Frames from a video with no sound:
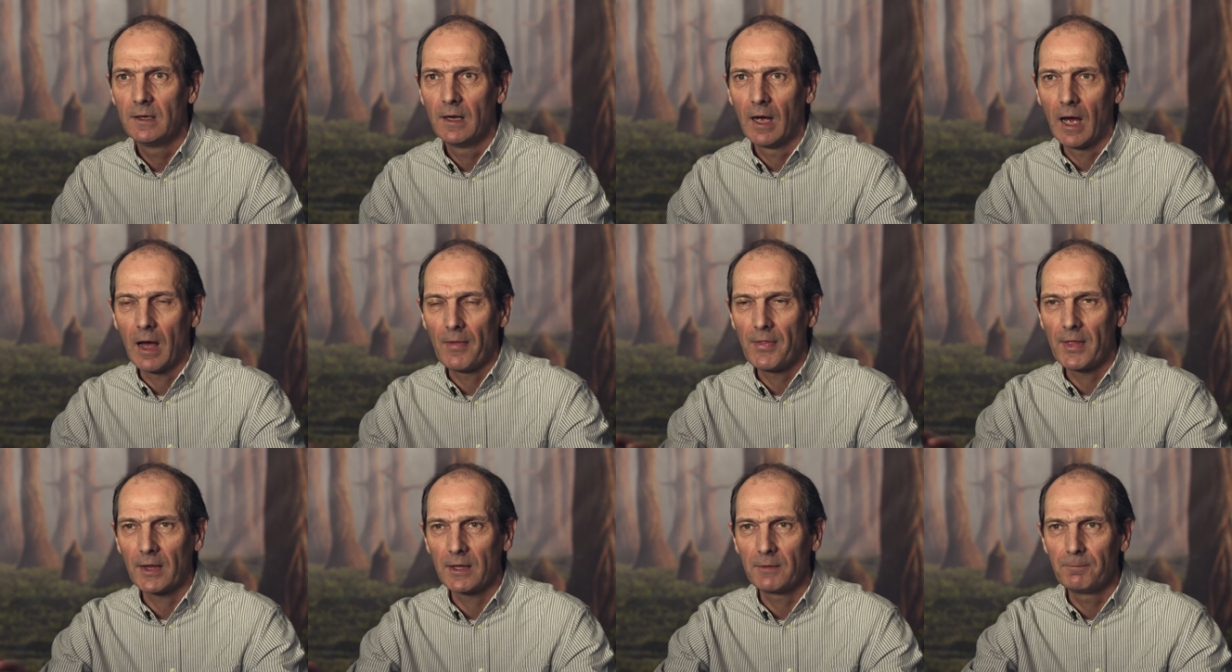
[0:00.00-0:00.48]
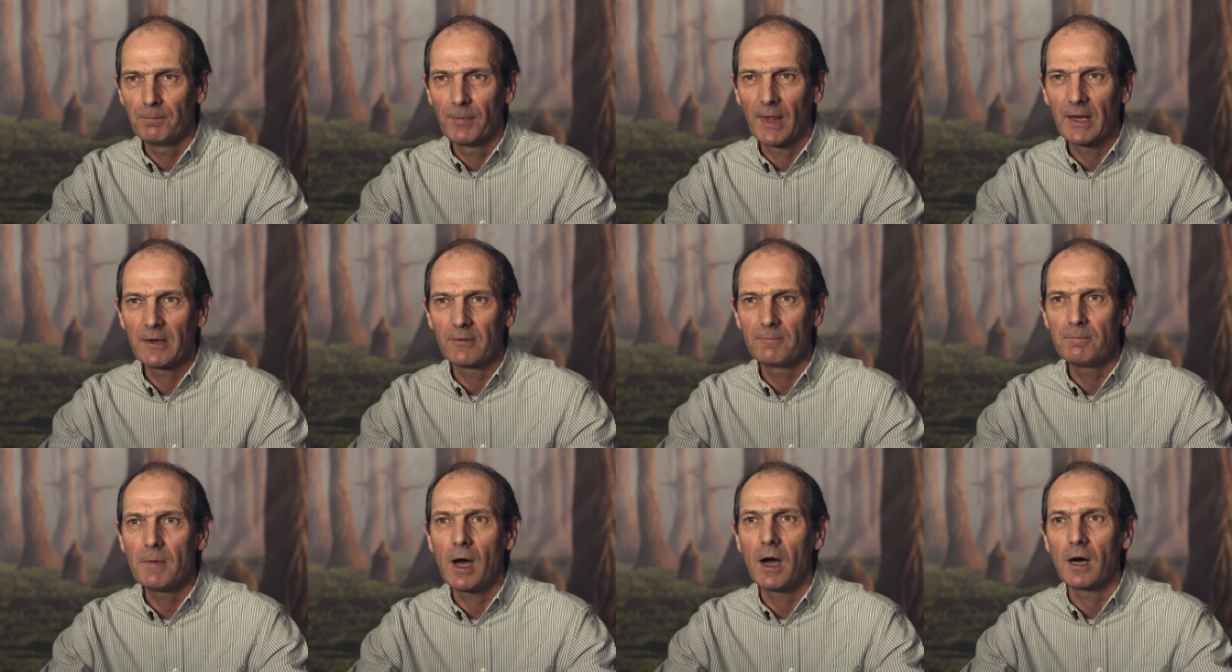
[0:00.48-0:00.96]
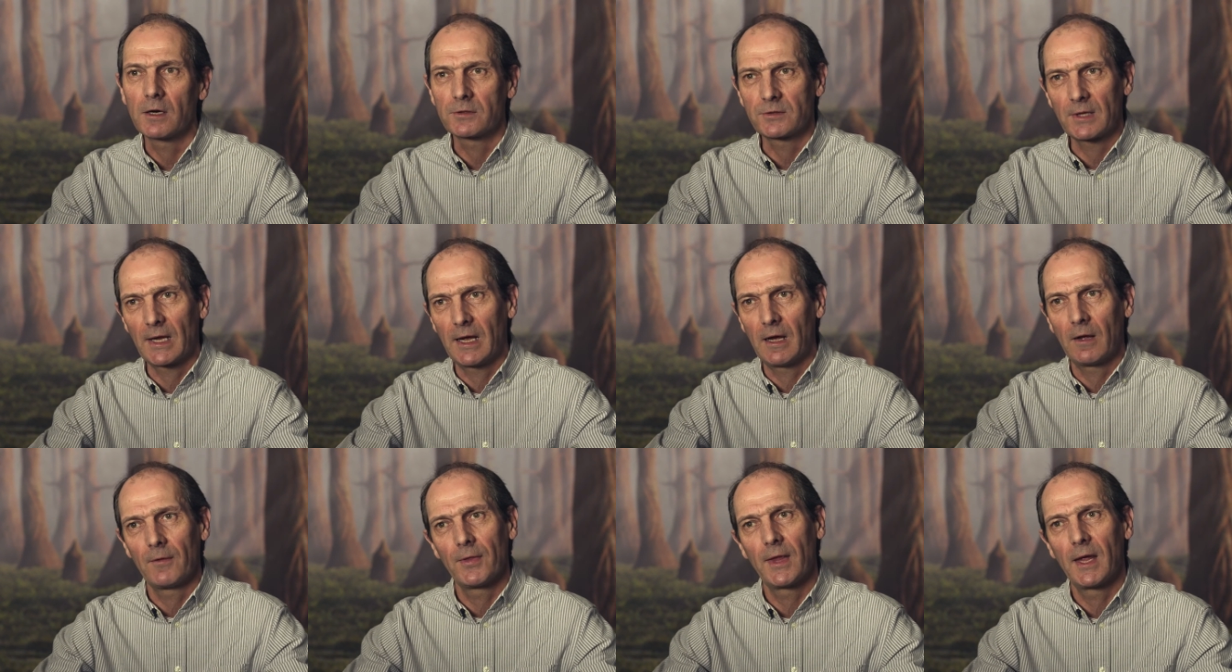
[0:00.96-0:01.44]
and they'll, they'll have marked
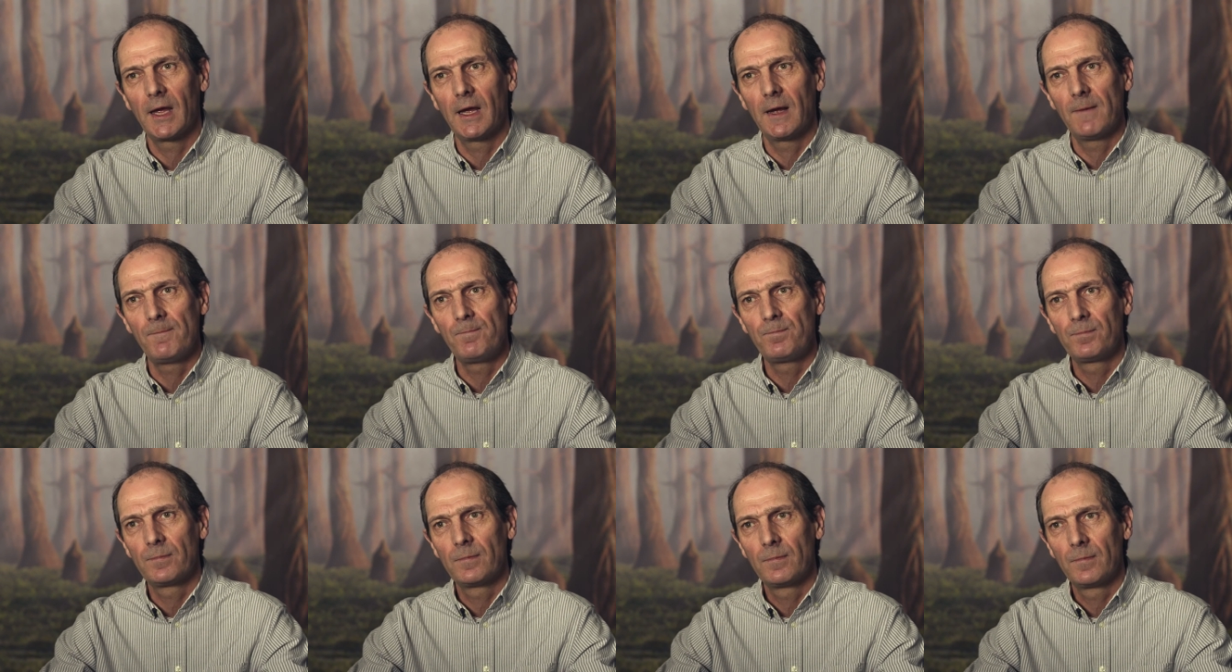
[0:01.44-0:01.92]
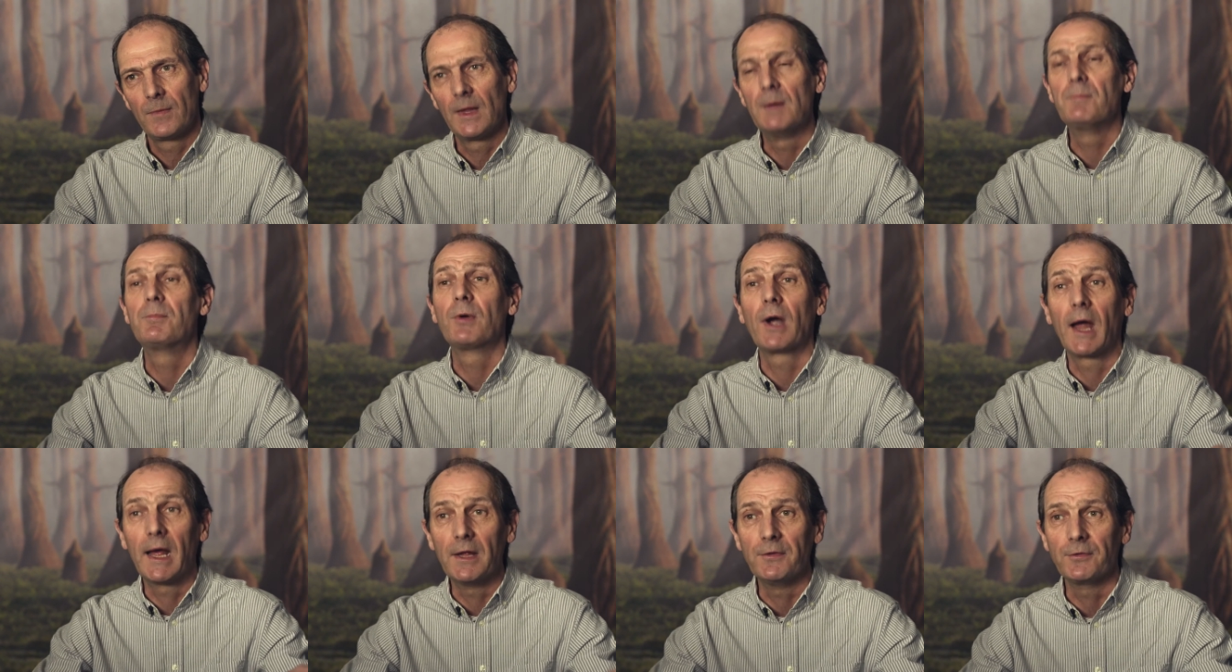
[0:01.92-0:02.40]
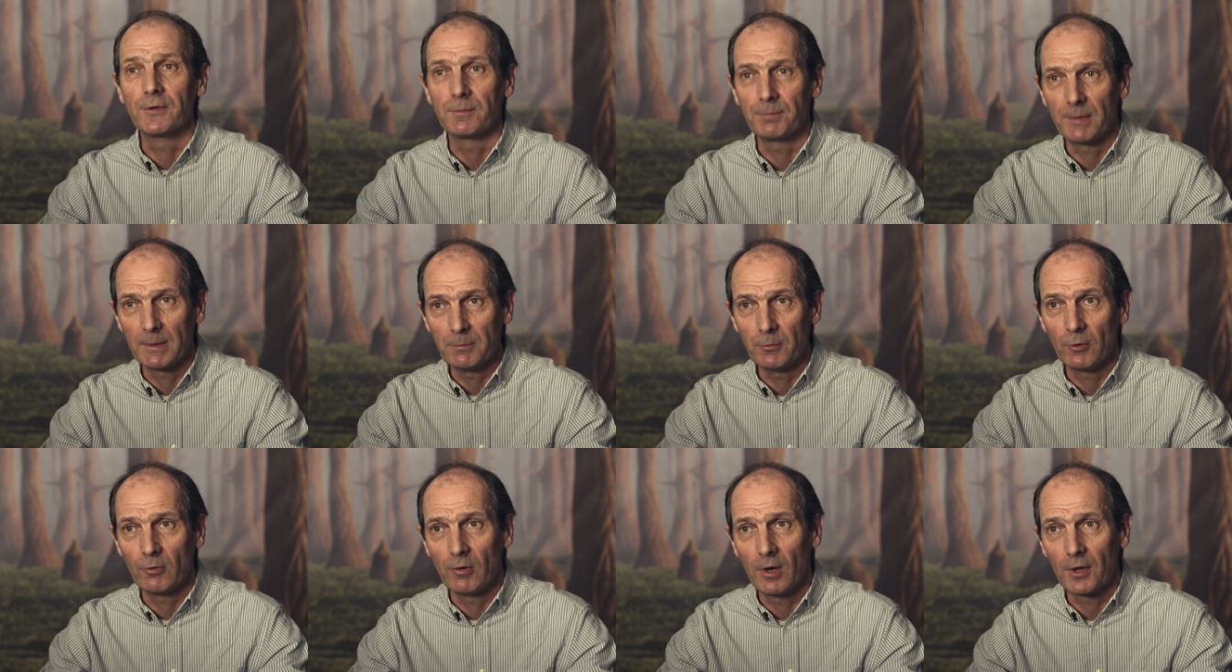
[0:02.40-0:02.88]
out their, their brand a
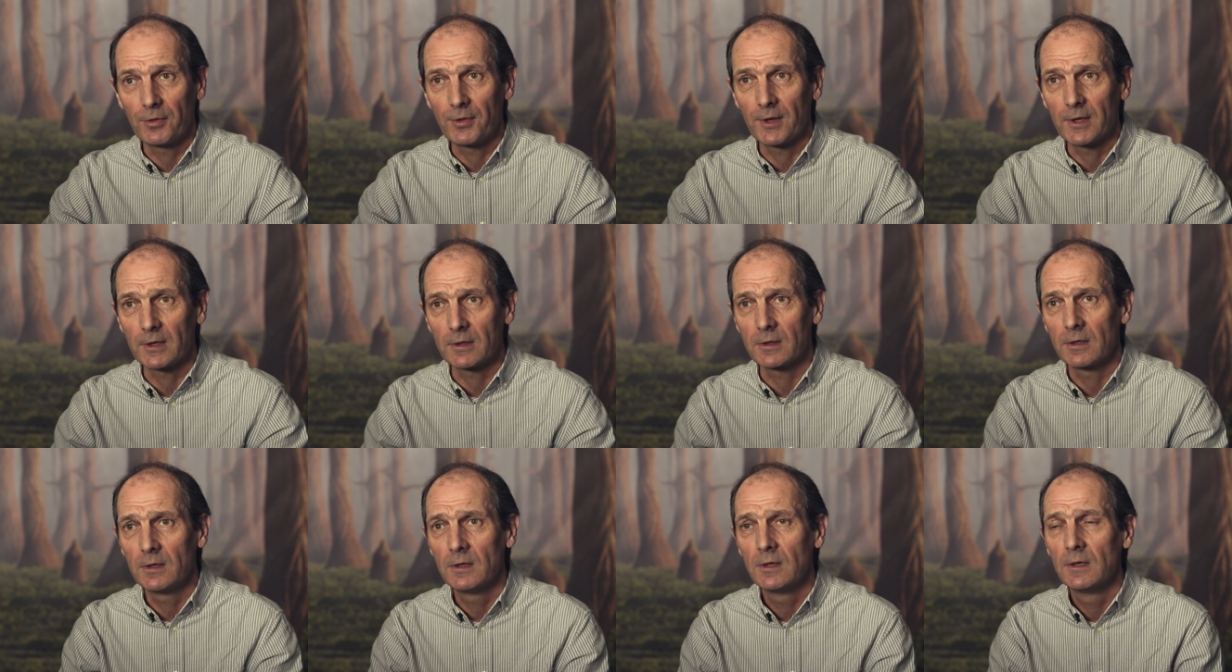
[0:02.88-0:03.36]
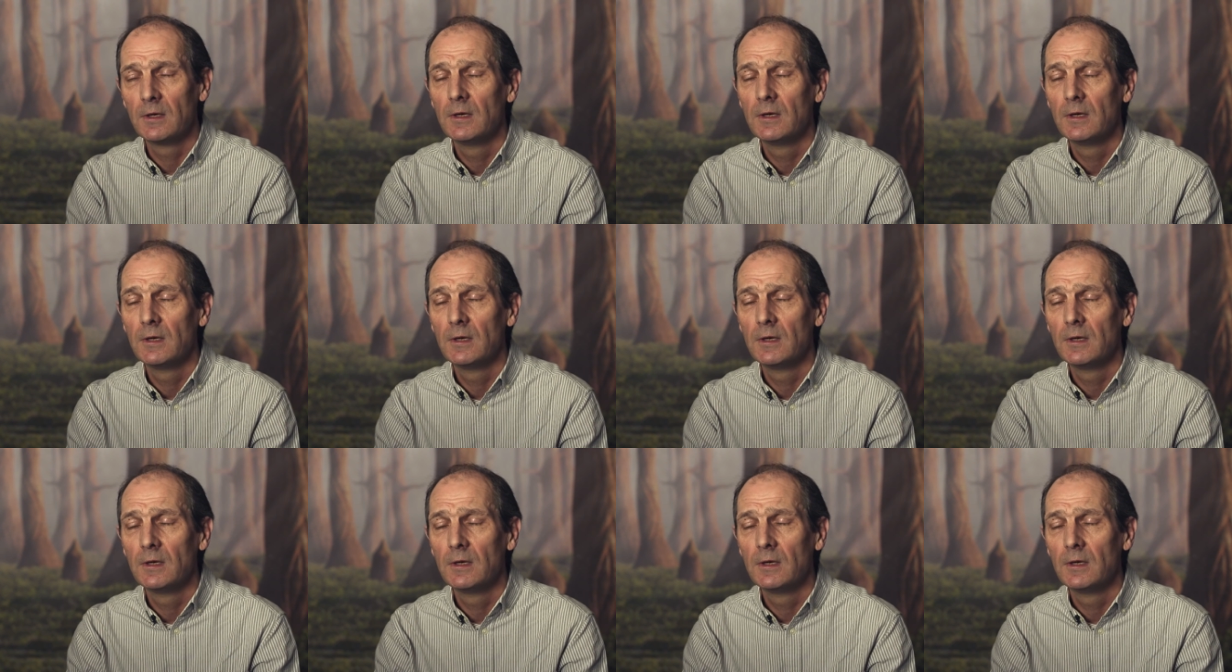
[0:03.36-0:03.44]
bit more, I think.